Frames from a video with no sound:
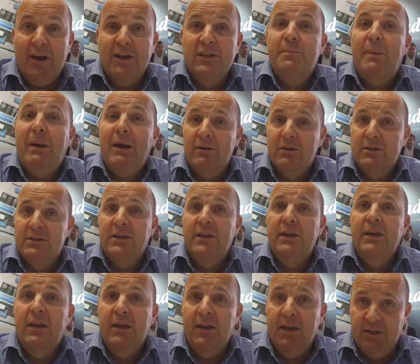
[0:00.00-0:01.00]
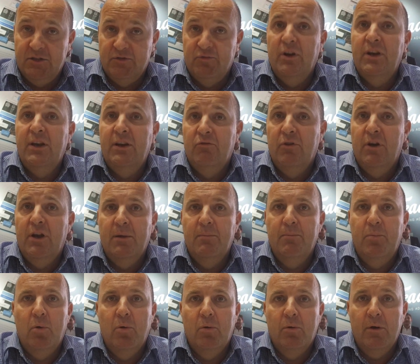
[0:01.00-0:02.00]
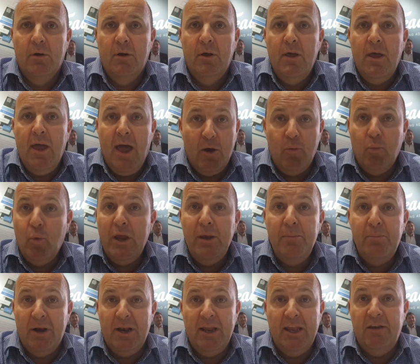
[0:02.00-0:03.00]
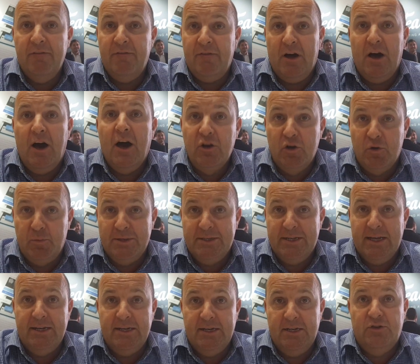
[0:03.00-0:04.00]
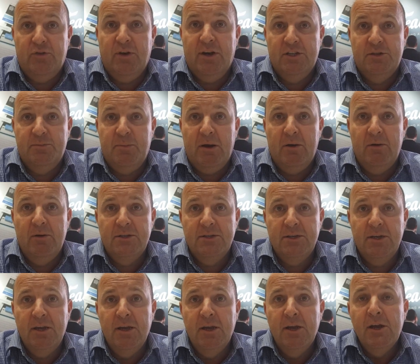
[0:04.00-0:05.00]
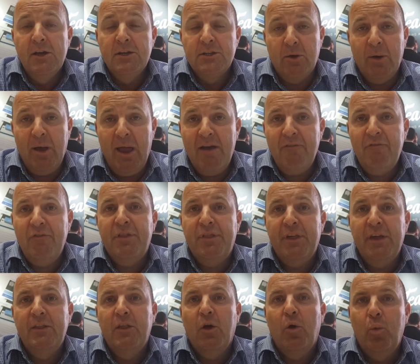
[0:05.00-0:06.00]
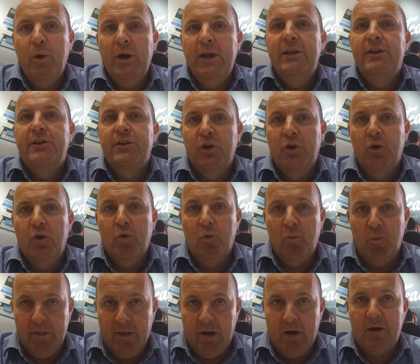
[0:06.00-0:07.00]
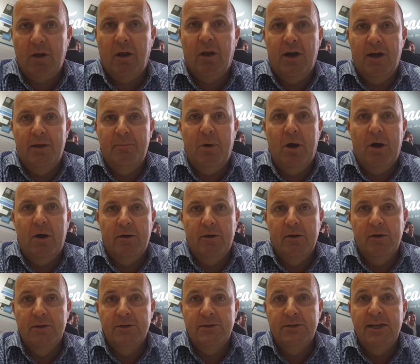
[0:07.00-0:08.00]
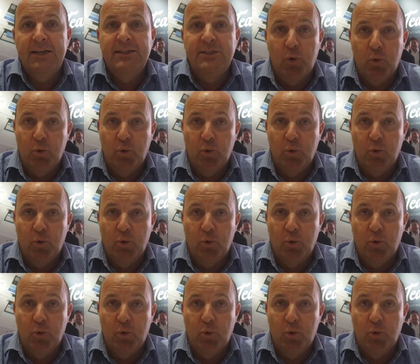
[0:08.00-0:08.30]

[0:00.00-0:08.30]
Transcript: transparency is really, really important. And we believe 100% in transparency. So everything that we do with our client partners is